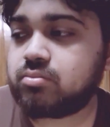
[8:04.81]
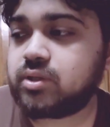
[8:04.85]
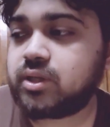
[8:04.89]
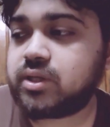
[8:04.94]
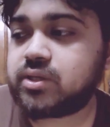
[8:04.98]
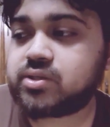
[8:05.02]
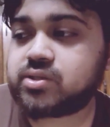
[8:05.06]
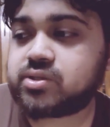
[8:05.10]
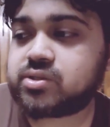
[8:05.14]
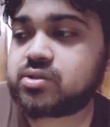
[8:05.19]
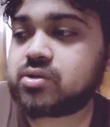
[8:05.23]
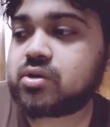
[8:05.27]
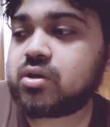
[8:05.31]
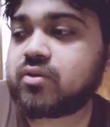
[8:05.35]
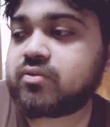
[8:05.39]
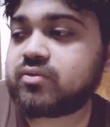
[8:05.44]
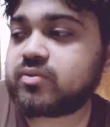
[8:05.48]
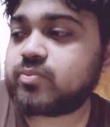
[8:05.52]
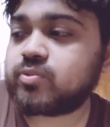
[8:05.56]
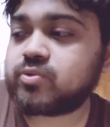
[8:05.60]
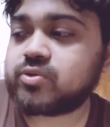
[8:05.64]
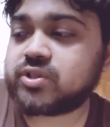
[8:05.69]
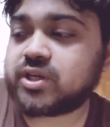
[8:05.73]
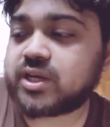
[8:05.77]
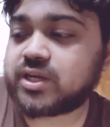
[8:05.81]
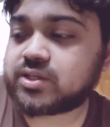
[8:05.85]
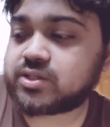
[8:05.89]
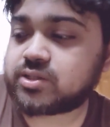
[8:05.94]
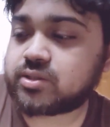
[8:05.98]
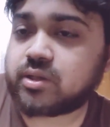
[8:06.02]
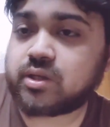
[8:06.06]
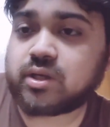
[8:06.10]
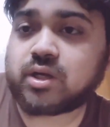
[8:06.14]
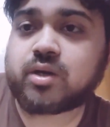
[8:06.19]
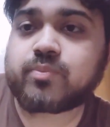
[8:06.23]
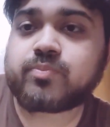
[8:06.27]
Like soft
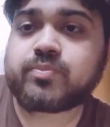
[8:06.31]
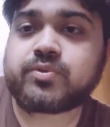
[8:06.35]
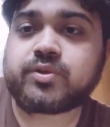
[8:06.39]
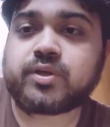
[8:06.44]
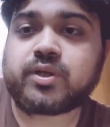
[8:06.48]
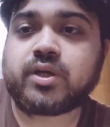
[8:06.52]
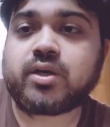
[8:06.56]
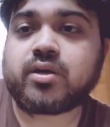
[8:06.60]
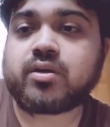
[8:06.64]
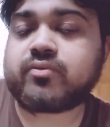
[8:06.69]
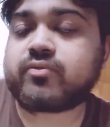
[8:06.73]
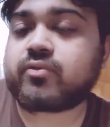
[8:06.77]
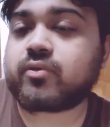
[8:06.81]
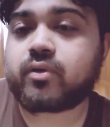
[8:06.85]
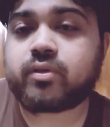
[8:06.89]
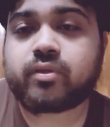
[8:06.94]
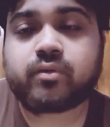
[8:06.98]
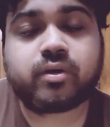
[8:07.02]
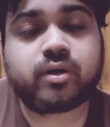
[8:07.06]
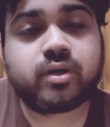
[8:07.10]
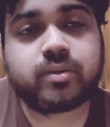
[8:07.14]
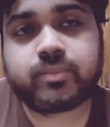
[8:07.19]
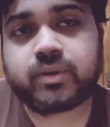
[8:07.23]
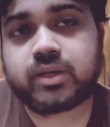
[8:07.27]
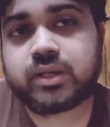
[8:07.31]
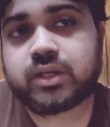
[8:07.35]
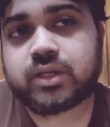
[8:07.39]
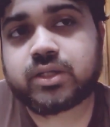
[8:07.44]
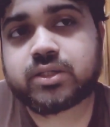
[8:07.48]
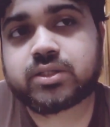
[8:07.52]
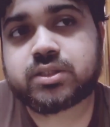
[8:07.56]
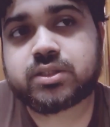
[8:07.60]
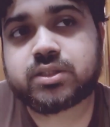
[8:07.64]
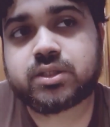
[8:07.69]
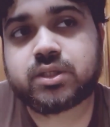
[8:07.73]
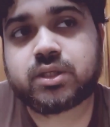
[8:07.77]
projection, like up to here for 30
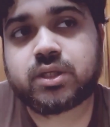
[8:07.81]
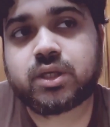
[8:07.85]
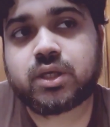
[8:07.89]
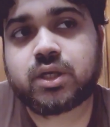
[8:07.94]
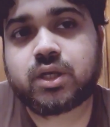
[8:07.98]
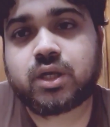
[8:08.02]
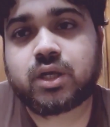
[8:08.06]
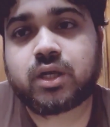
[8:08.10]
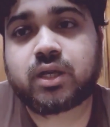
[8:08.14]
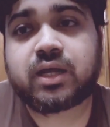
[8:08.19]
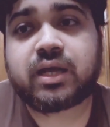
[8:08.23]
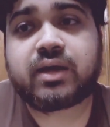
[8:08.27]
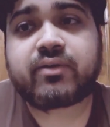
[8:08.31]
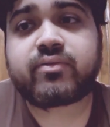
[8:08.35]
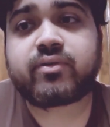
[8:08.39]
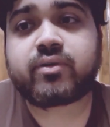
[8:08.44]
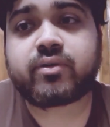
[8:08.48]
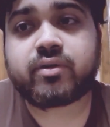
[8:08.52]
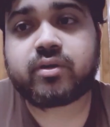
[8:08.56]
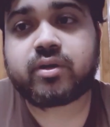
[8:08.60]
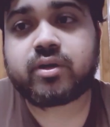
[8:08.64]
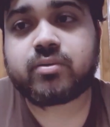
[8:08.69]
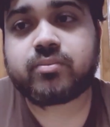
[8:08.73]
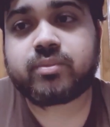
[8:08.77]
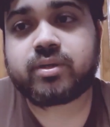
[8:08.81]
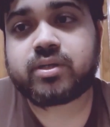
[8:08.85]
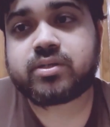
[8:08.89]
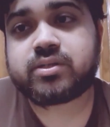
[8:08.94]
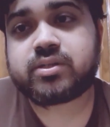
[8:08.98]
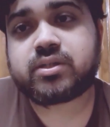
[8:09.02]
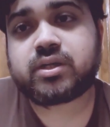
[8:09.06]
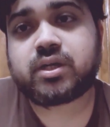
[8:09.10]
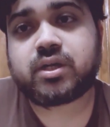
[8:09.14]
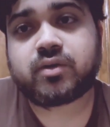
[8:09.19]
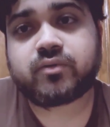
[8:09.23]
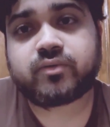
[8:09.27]
minutes. And after 30
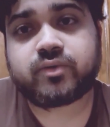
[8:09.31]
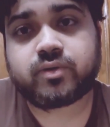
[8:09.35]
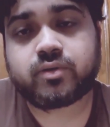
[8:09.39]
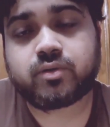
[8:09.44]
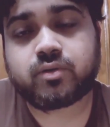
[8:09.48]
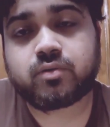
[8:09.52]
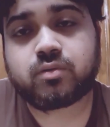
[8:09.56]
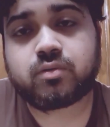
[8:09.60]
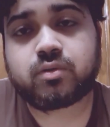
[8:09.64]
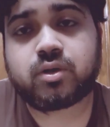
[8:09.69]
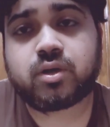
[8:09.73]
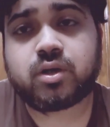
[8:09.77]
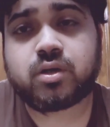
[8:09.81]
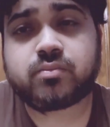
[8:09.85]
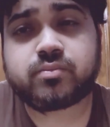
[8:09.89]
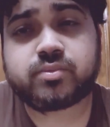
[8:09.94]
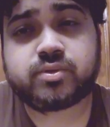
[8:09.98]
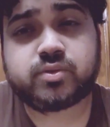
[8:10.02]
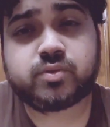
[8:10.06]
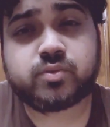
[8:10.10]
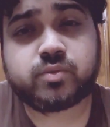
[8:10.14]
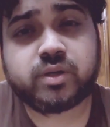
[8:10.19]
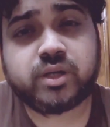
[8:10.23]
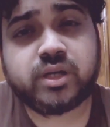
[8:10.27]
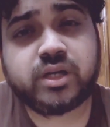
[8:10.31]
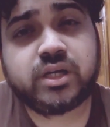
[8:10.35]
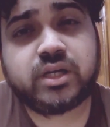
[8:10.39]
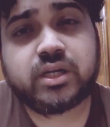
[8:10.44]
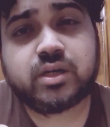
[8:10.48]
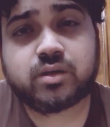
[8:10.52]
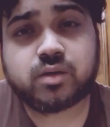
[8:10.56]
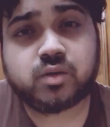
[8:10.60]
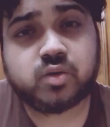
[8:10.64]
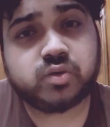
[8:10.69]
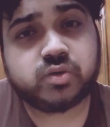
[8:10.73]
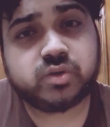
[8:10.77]
minutes, it kind of, comes
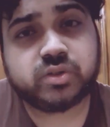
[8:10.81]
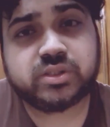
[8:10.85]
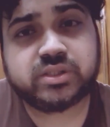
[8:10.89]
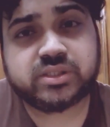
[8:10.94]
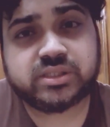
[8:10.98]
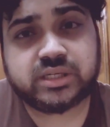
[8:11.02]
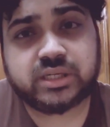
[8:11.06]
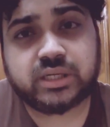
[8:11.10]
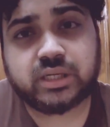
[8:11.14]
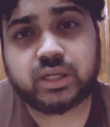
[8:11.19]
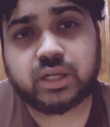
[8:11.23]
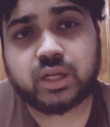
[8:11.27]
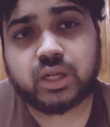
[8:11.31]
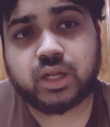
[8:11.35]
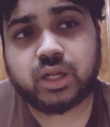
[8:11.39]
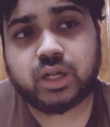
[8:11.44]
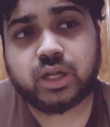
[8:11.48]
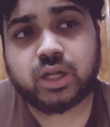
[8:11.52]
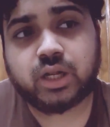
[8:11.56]
really close to the skin.